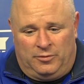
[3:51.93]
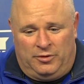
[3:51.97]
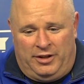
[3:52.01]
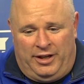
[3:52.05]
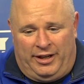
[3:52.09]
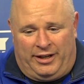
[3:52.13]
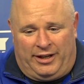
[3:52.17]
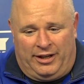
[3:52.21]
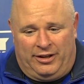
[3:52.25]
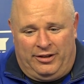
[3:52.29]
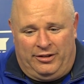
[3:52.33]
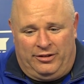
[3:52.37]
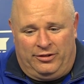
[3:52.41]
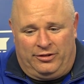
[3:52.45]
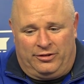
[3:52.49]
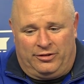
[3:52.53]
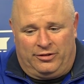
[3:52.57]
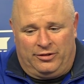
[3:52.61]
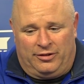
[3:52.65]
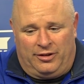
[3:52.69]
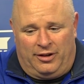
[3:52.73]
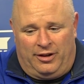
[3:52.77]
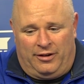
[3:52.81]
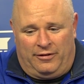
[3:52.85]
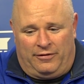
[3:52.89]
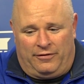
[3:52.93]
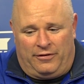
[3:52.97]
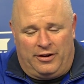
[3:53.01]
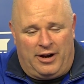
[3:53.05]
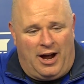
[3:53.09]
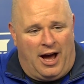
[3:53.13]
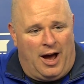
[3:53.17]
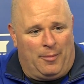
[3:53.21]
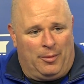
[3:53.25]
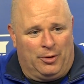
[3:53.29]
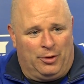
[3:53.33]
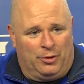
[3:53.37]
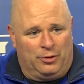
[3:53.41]
Nick is a
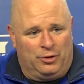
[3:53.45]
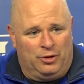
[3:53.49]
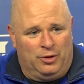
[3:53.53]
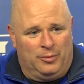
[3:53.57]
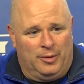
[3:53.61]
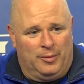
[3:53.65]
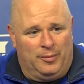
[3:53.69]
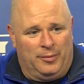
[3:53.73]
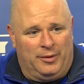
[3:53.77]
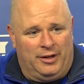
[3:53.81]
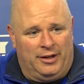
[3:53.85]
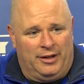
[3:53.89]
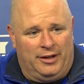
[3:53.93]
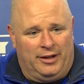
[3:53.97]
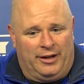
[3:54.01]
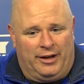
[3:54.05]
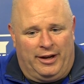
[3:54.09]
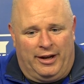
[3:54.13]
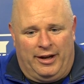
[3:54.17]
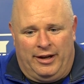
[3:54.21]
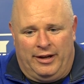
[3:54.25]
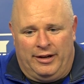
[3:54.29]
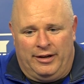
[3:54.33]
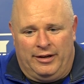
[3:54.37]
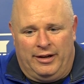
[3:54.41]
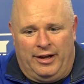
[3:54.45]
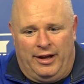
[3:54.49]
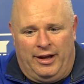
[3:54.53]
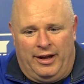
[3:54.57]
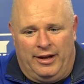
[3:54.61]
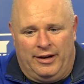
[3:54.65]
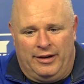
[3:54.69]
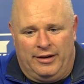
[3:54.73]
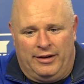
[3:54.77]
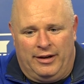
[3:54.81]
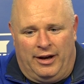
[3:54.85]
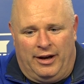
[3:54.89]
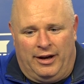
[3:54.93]
phenomenal human being,
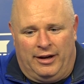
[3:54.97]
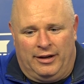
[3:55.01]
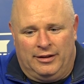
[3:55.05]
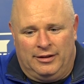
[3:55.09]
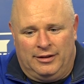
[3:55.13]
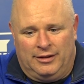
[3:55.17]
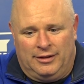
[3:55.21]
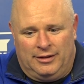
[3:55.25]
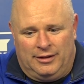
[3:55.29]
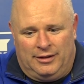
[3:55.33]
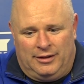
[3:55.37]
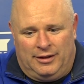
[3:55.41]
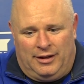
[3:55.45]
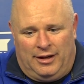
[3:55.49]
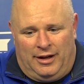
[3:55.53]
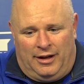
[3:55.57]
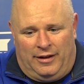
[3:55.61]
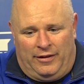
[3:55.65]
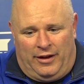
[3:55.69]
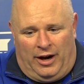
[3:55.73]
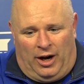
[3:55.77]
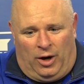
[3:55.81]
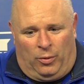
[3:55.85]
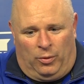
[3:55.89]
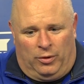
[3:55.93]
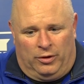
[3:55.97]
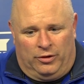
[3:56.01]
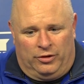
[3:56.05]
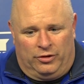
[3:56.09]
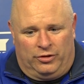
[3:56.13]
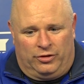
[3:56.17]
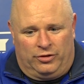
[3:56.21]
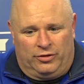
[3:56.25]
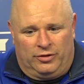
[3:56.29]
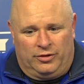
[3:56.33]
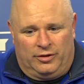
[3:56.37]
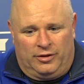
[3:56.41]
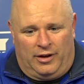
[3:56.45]
and there
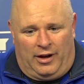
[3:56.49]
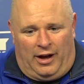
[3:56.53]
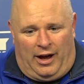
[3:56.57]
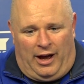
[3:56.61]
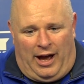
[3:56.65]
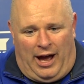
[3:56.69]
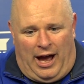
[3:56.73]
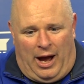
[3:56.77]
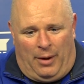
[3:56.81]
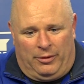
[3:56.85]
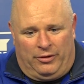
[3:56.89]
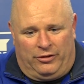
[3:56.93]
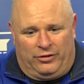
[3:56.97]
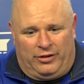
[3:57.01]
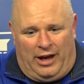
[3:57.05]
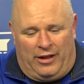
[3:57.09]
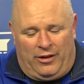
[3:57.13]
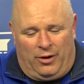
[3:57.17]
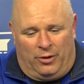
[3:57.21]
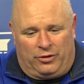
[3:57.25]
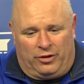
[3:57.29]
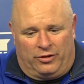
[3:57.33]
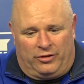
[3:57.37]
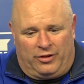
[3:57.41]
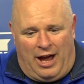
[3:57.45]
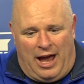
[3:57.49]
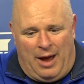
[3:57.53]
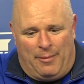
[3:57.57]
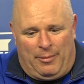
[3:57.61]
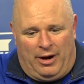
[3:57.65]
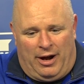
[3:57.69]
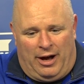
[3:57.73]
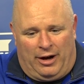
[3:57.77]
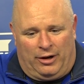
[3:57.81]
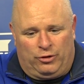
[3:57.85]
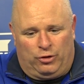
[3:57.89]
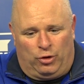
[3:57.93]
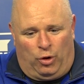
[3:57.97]
was, I would say there was a time
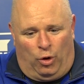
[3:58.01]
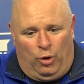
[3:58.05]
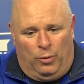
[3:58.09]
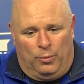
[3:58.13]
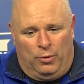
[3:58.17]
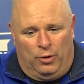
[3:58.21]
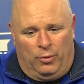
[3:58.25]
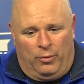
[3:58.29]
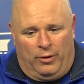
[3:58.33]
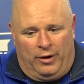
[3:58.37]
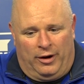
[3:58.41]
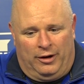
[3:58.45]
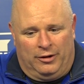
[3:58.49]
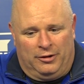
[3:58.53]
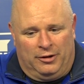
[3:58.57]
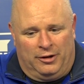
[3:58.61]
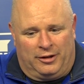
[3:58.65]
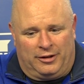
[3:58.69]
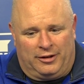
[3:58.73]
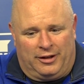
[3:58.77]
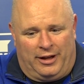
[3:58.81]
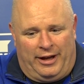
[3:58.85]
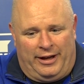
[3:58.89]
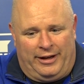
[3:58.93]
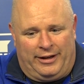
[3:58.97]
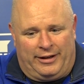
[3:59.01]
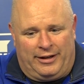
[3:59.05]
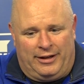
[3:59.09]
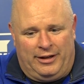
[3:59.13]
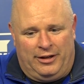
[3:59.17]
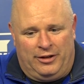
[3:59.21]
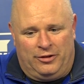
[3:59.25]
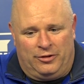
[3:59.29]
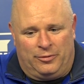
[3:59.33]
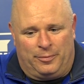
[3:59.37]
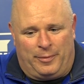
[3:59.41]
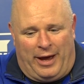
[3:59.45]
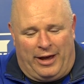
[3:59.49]
in October where it looked like
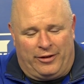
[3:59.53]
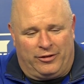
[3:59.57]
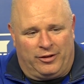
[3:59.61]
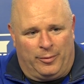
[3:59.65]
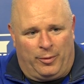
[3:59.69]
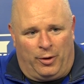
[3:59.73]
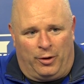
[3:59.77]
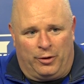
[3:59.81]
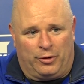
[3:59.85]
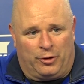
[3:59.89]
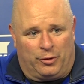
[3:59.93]
his basketball